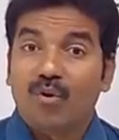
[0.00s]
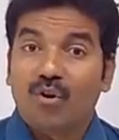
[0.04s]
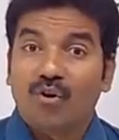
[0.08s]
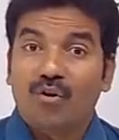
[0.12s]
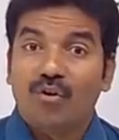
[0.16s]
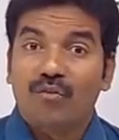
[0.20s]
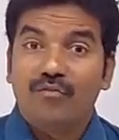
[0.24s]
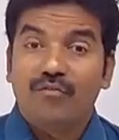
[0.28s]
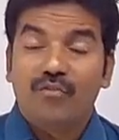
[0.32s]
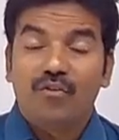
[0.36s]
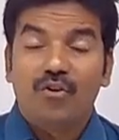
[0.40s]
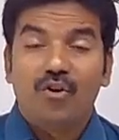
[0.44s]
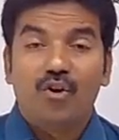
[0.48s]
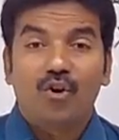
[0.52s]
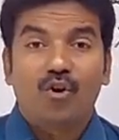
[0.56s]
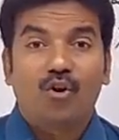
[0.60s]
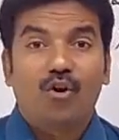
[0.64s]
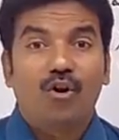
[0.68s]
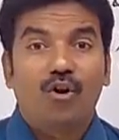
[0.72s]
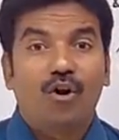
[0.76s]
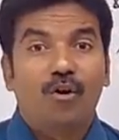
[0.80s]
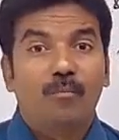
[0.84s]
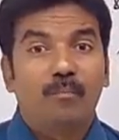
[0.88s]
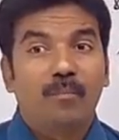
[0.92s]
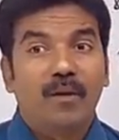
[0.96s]
The number of
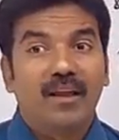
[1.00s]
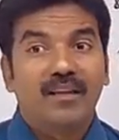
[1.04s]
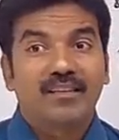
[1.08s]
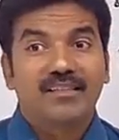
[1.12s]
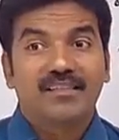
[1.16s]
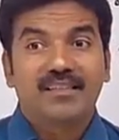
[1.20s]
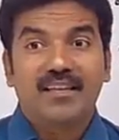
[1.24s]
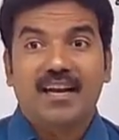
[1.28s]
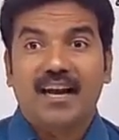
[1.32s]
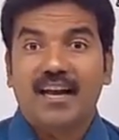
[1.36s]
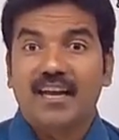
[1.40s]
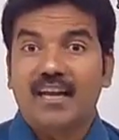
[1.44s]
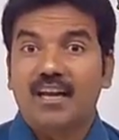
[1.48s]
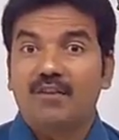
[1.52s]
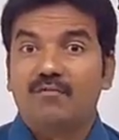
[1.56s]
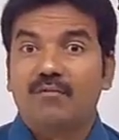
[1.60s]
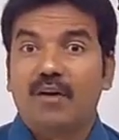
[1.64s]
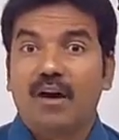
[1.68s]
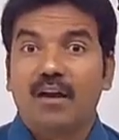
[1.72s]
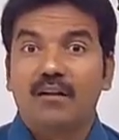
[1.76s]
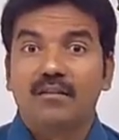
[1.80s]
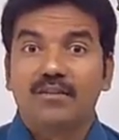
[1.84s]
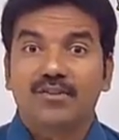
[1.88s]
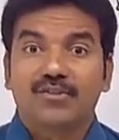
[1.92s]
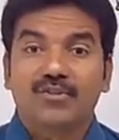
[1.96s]
complex
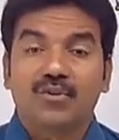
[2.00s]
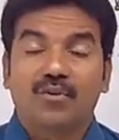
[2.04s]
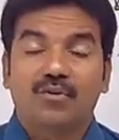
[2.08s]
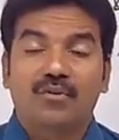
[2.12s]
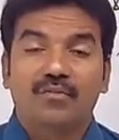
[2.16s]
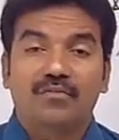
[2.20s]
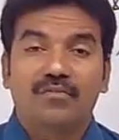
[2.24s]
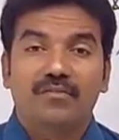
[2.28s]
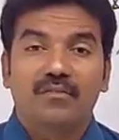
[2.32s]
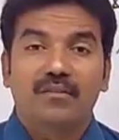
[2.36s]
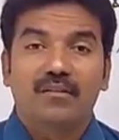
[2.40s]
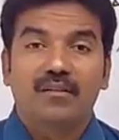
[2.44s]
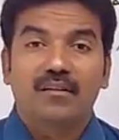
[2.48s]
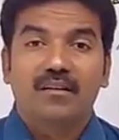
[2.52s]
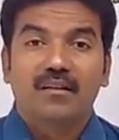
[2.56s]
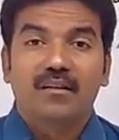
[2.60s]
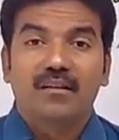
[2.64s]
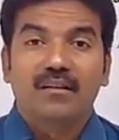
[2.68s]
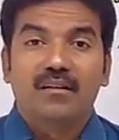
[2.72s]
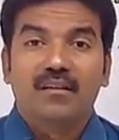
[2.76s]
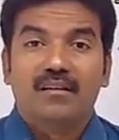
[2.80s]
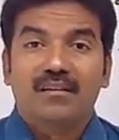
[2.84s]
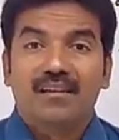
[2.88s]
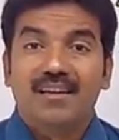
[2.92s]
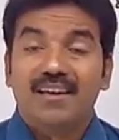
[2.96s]
eigenvalues of
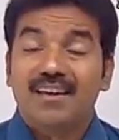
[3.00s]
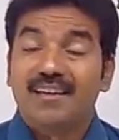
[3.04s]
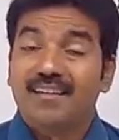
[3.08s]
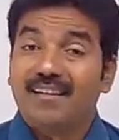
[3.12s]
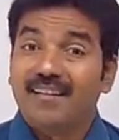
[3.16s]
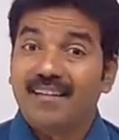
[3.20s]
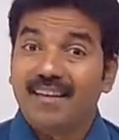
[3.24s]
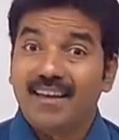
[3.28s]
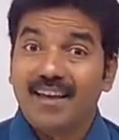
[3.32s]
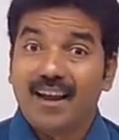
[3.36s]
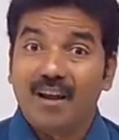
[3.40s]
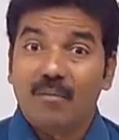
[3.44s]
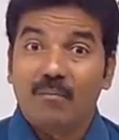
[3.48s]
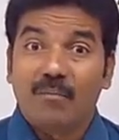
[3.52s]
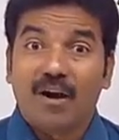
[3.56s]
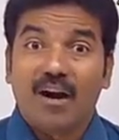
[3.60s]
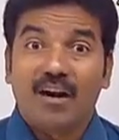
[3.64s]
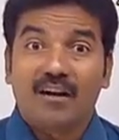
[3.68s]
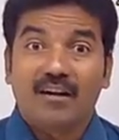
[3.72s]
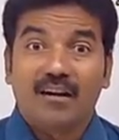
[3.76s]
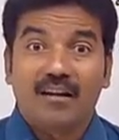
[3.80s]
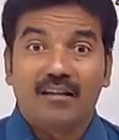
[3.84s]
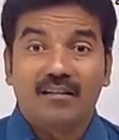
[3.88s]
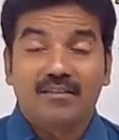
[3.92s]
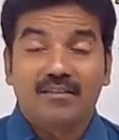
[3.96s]
a real